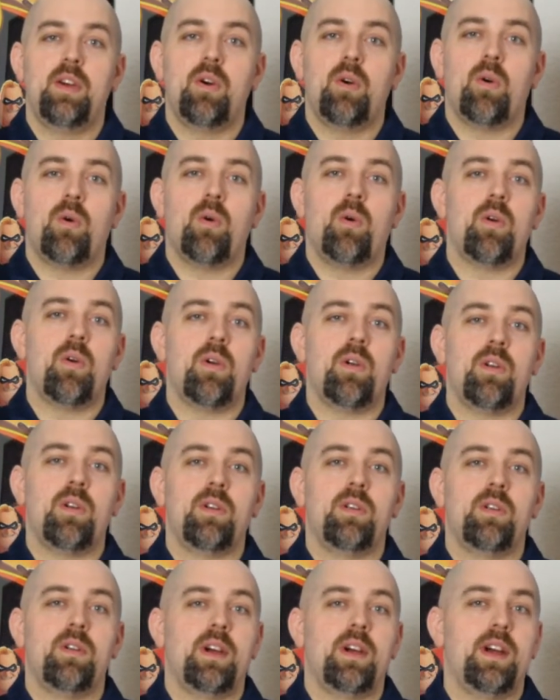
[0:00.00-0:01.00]

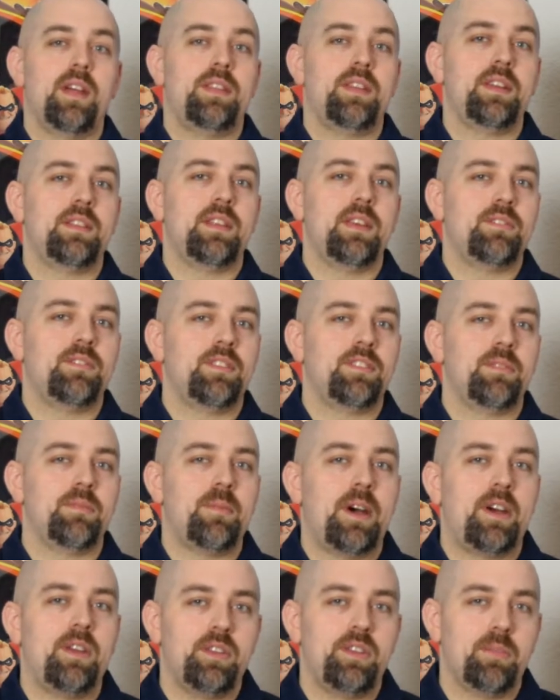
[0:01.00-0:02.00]
Or I think they said something
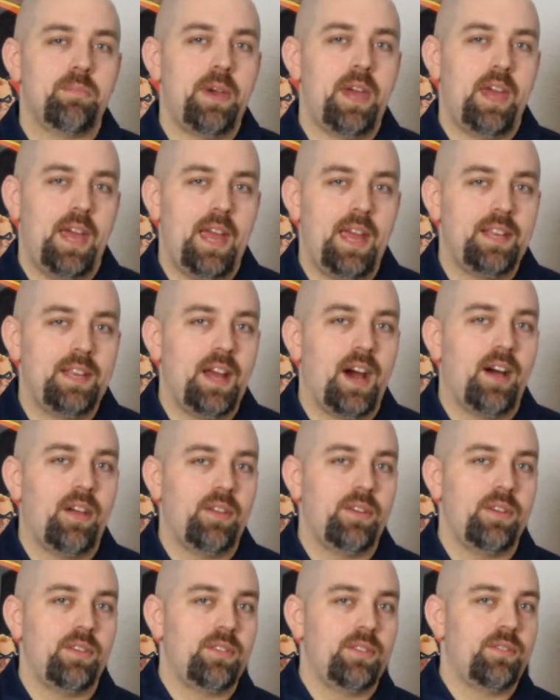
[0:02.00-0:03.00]
about you could pay
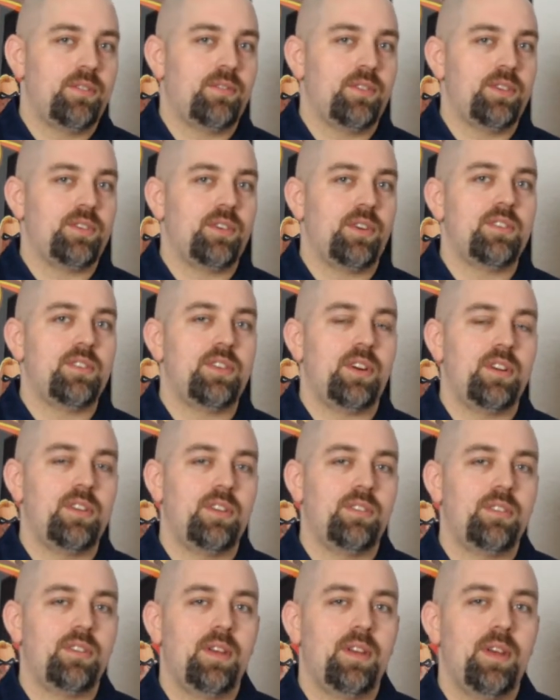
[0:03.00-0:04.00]
$8 for
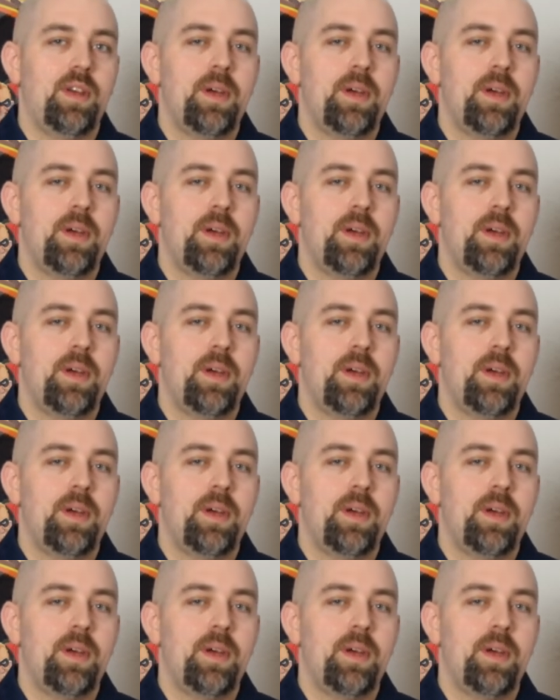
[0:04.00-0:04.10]
surcharges.